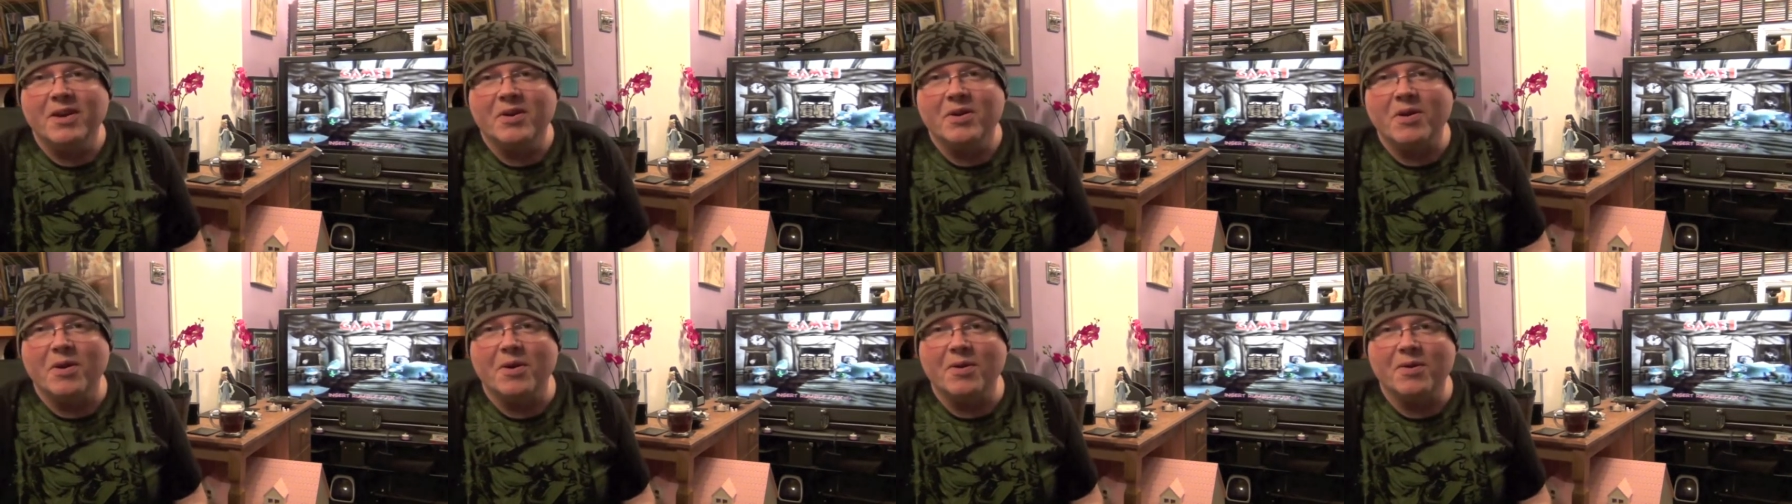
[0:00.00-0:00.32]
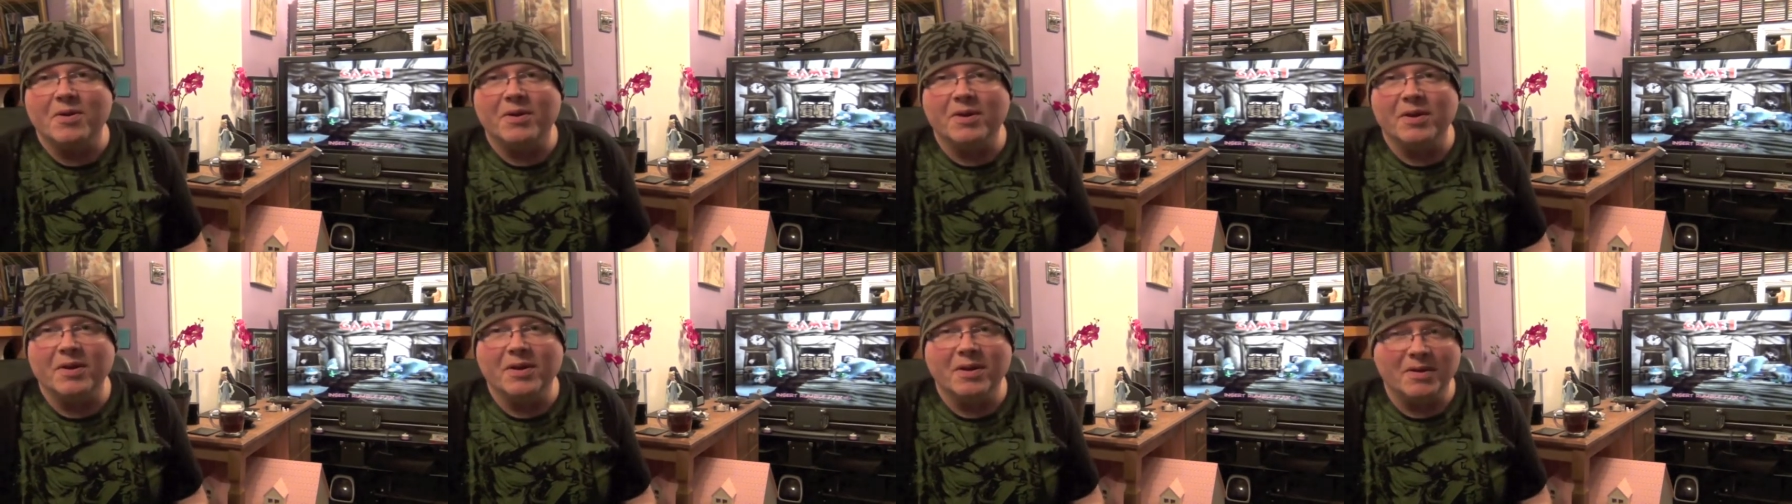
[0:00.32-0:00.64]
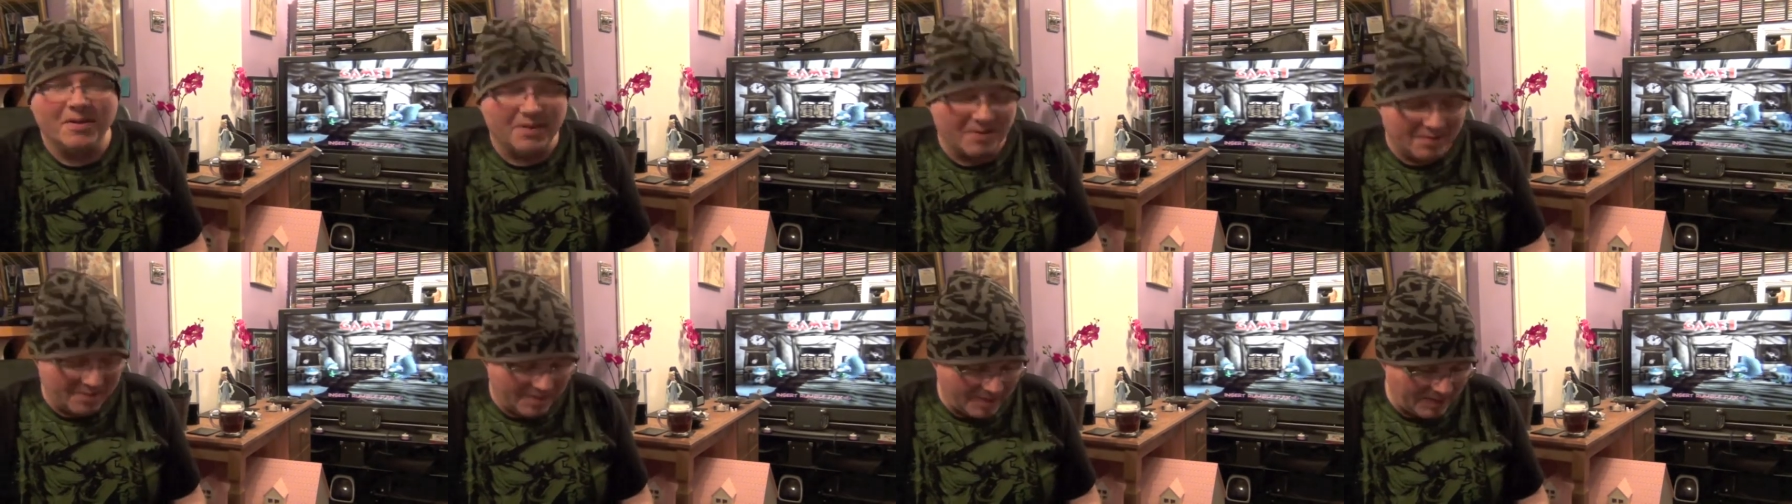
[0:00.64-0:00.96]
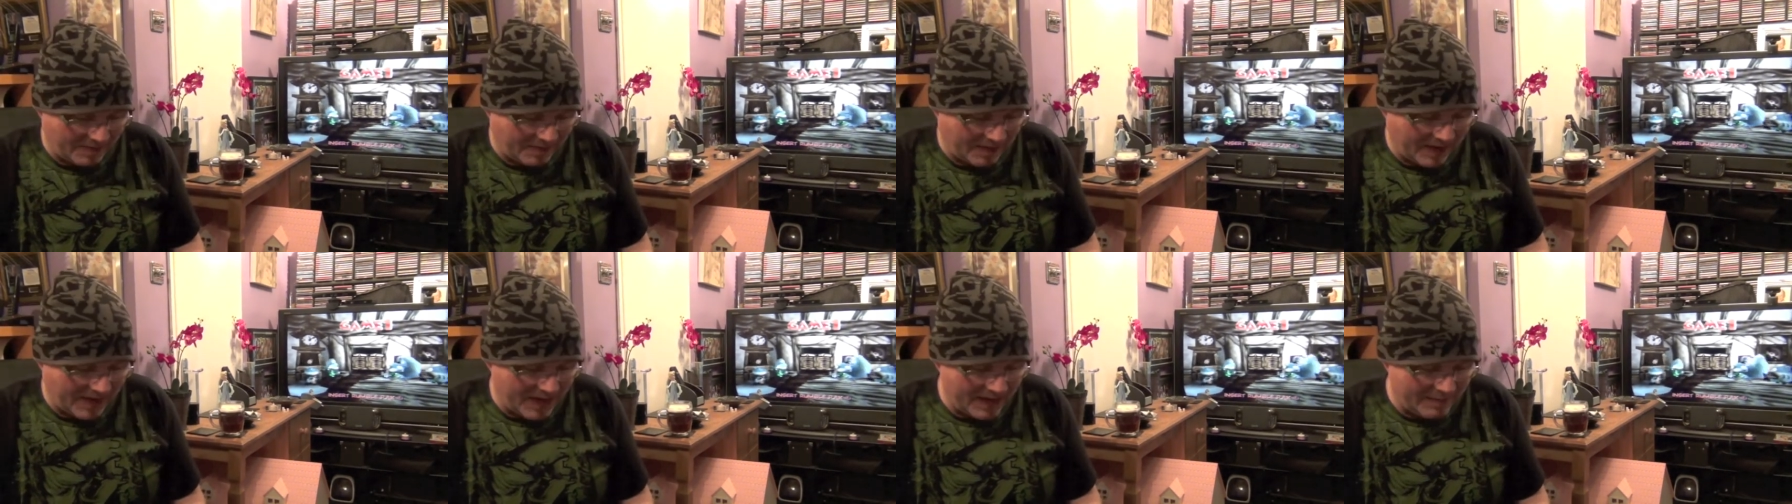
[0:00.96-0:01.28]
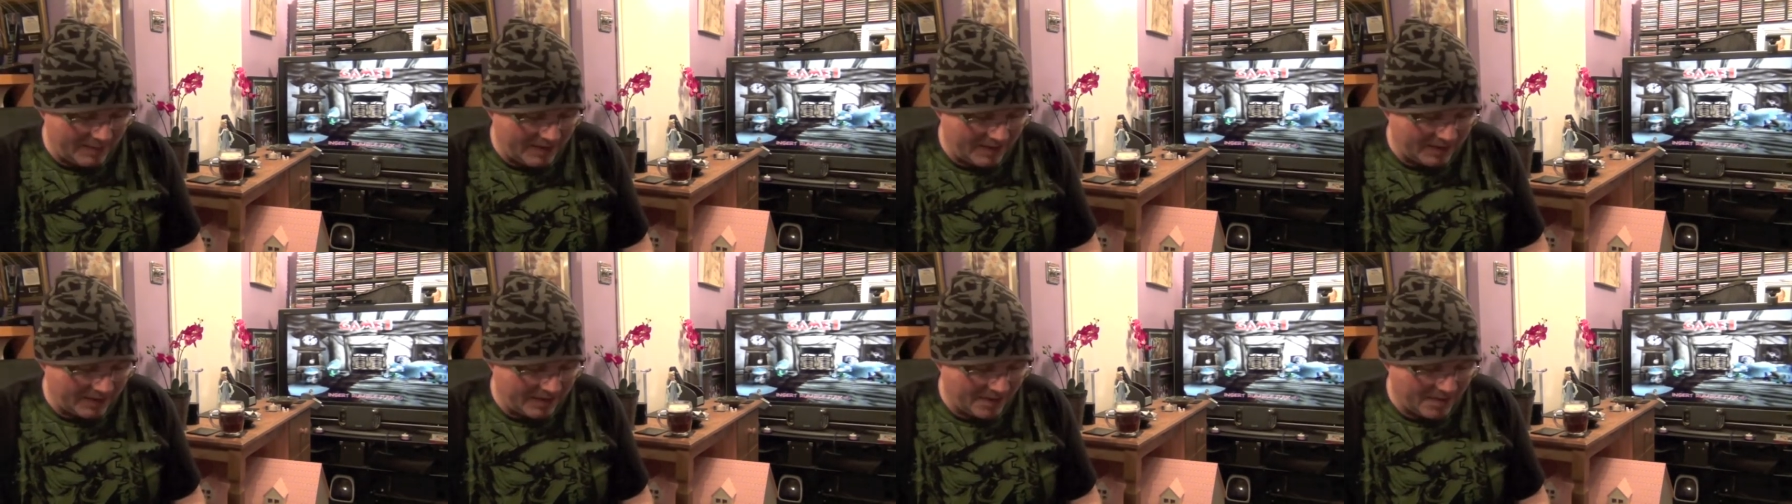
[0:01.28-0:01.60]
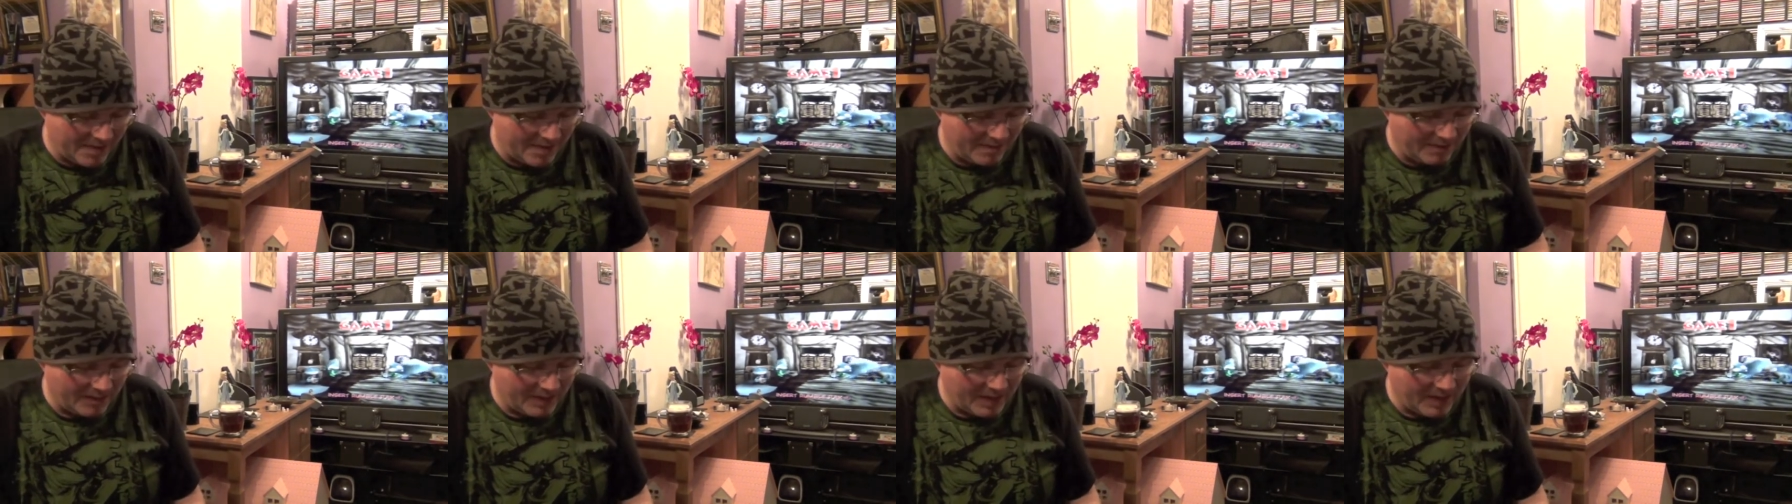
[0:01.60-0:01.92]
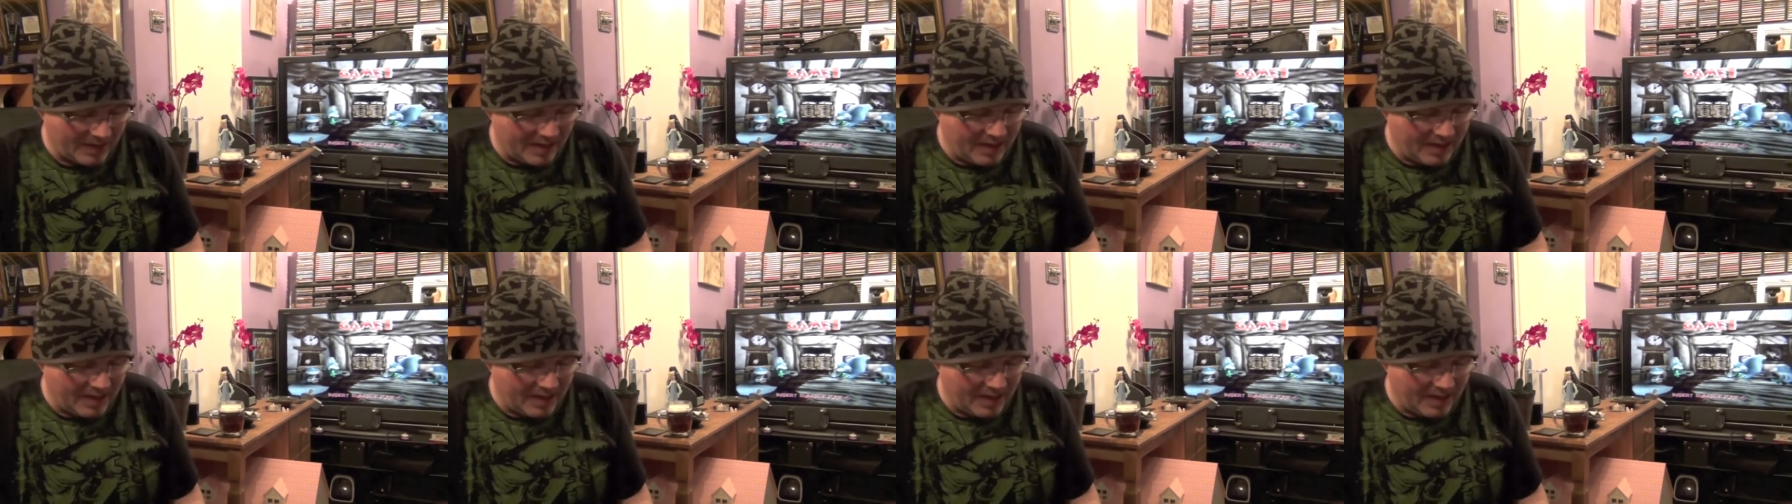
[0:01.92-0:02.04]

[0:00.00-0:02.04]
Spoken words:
Conker game he's got.